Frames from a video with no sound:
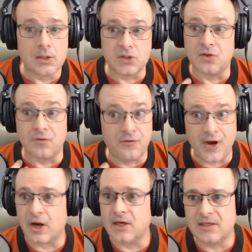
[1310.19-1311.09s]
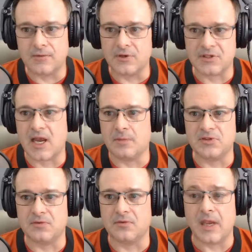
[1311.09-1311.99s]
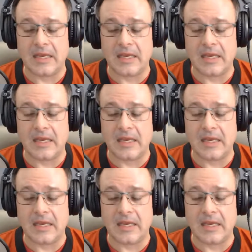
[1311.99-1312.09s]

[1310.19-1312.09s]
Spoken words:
So the very different types of